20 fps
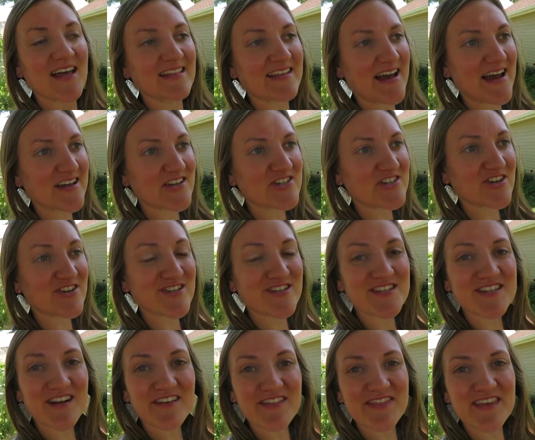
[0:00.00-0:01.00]
last year and
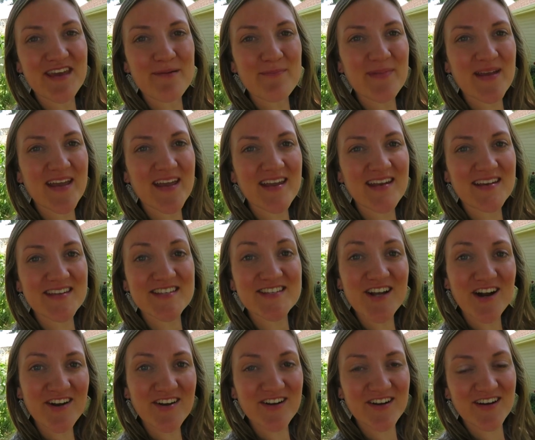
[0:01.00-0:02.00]
start them in a
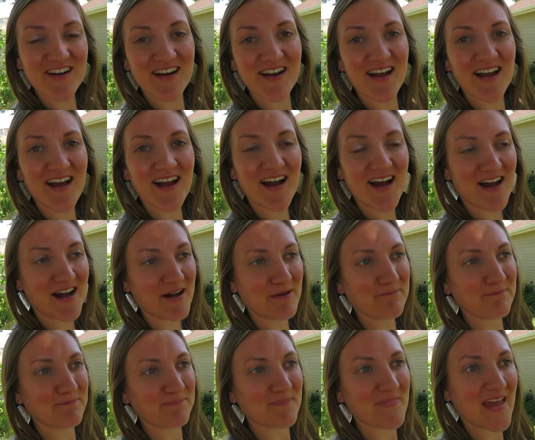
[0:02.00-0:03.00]
starter
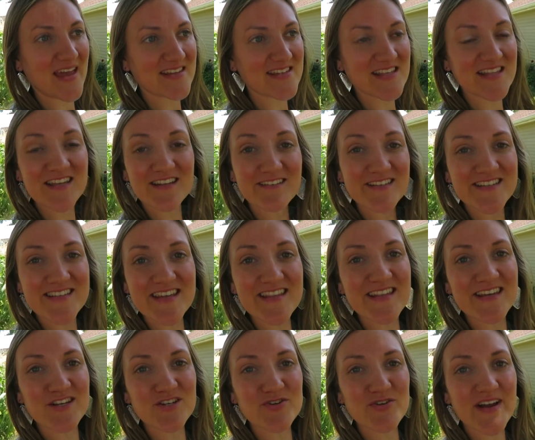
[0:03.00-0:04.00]
um, as a little
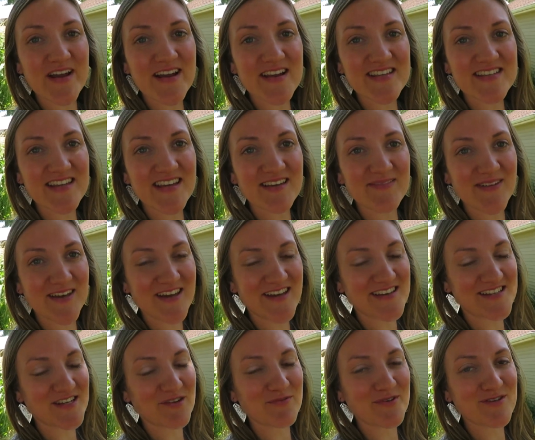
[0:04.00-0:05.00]
seedling trays
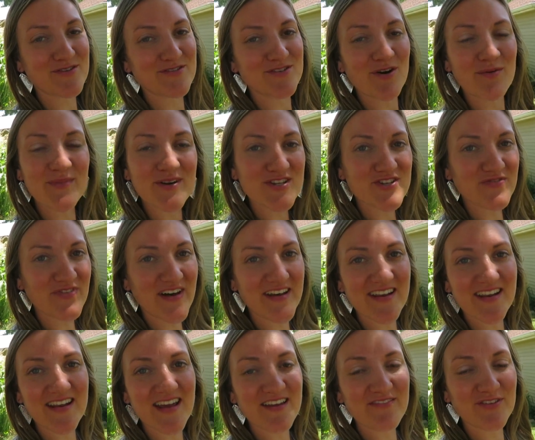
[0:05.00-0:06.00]
because it was so much
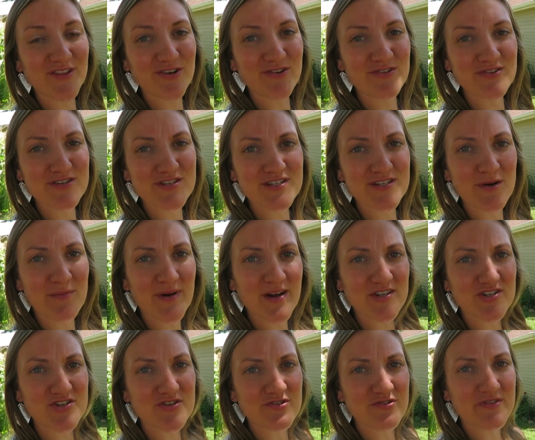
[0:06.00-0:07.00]
fun and I've learned so
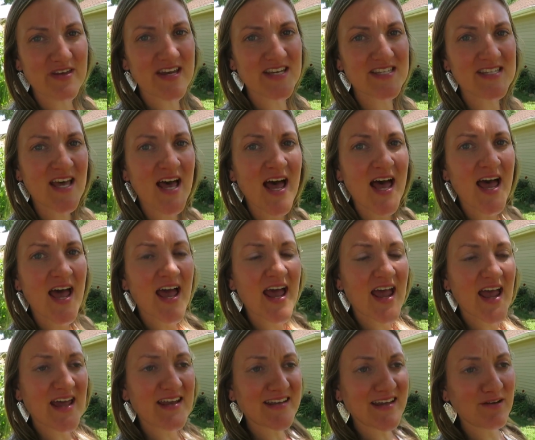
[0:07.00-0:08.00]
much through this.
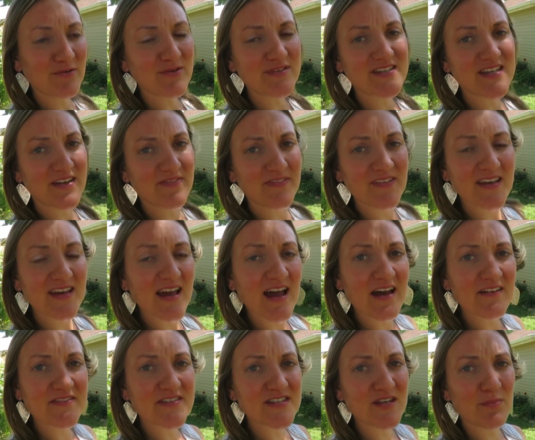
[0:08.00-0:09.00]
And I will definitely
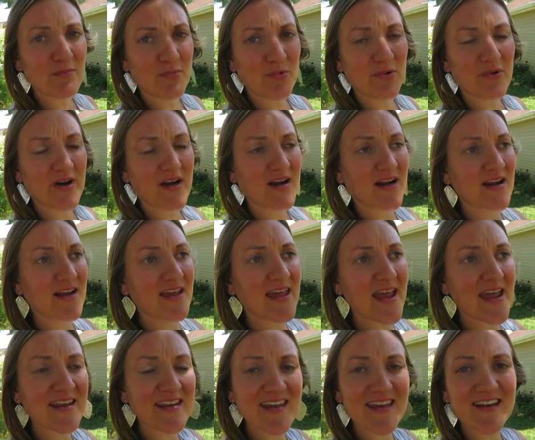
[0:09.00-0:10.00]
have some more
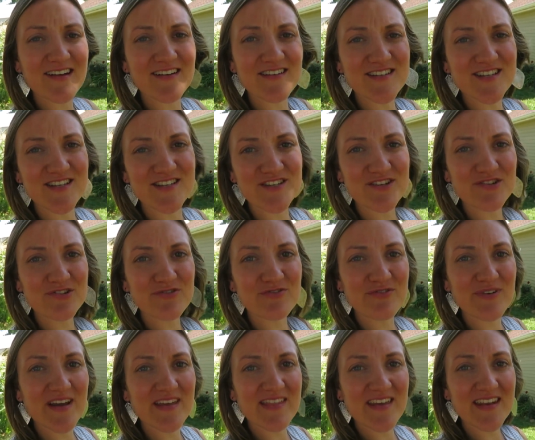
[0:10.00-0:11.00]
canning here to
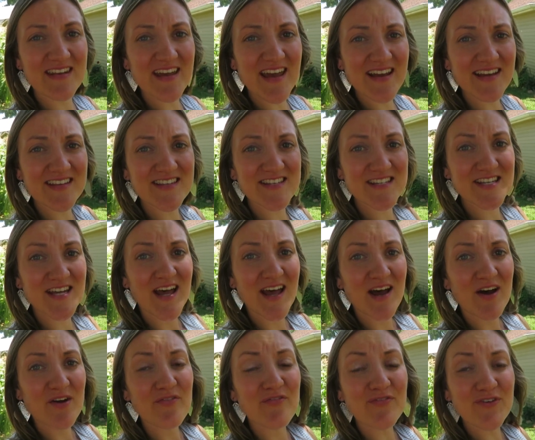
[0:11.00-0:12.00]
do in the next
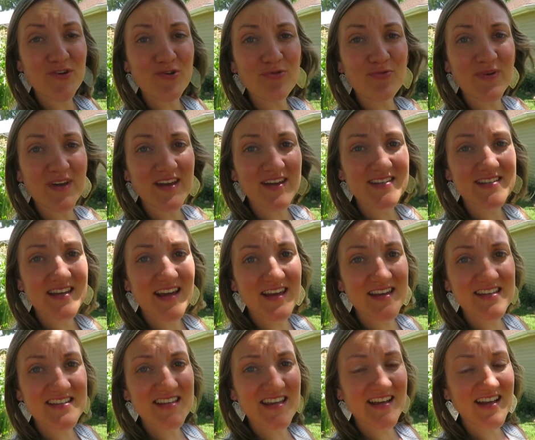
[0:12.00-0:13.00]
few weeks
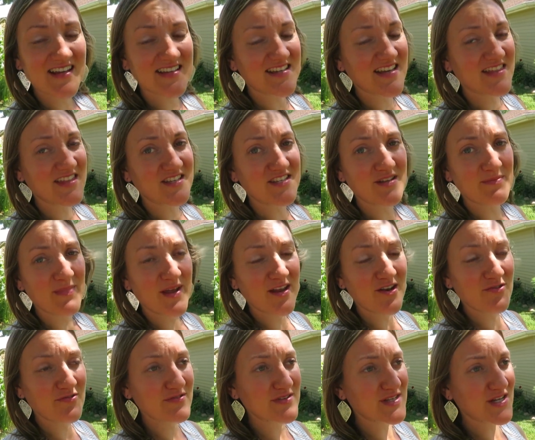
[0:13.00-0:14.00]
as, like I said, the
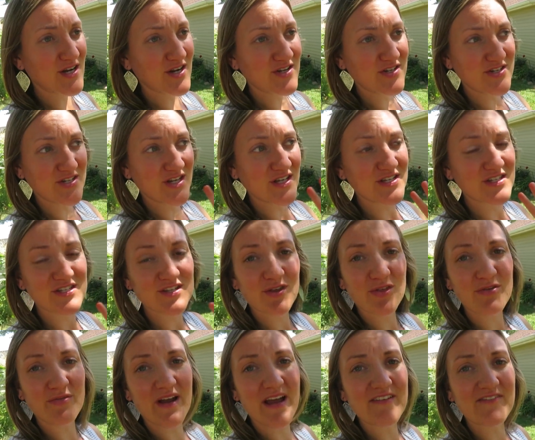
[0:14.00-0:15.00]
tomatoes are just
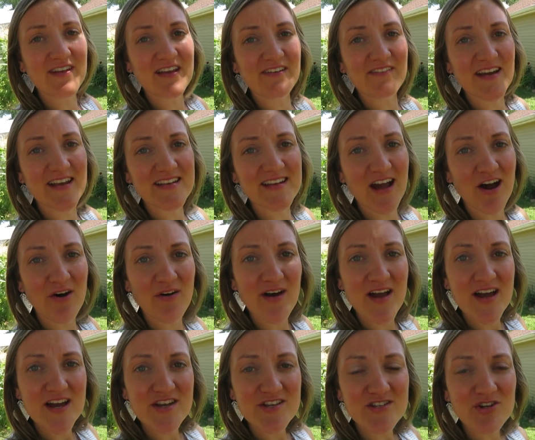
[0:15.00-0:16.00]
thriving right now.
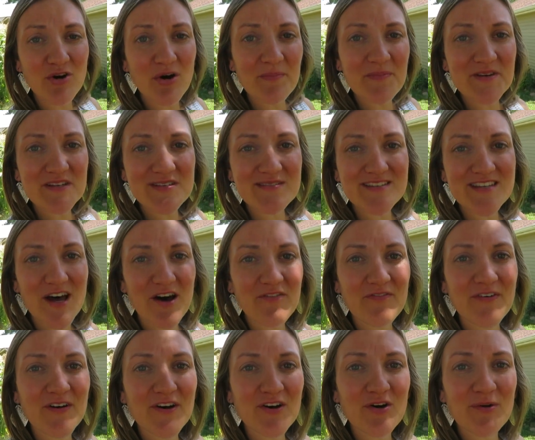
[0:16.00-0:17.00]
So hope this was
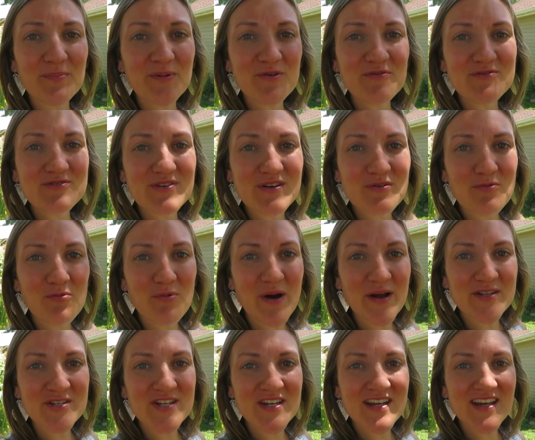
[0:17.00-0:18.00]
helpful. Hope you enjoyed
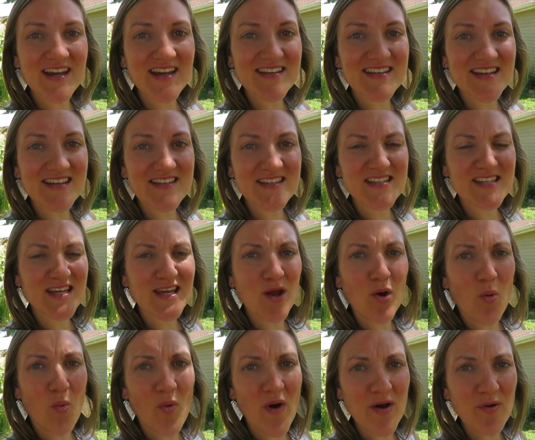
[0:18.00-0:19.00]
watching it and
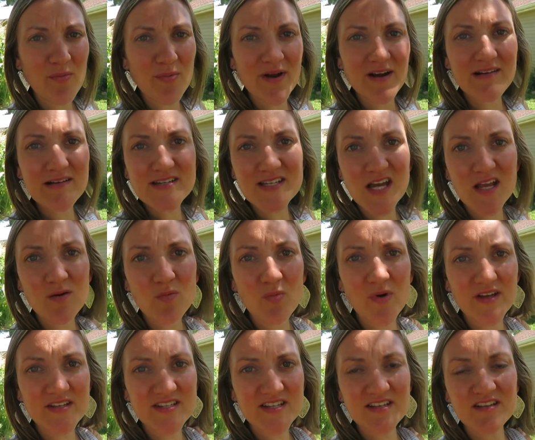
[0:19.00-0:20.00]
seeing what worked and
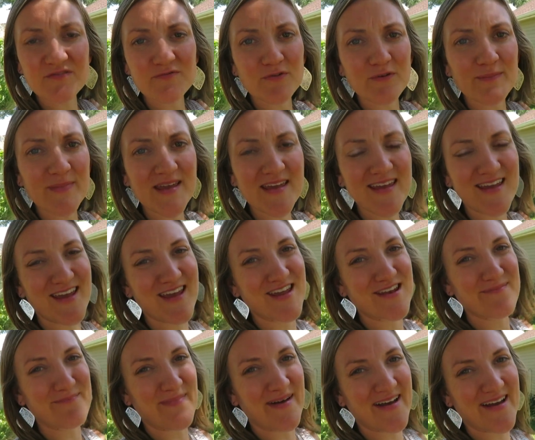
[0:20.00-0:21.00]
what didn't for me
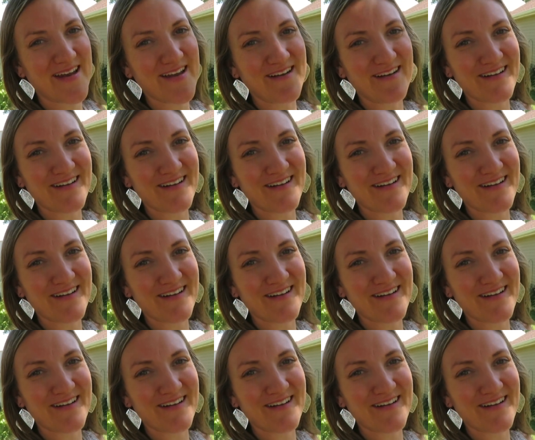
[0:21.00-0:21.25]
in my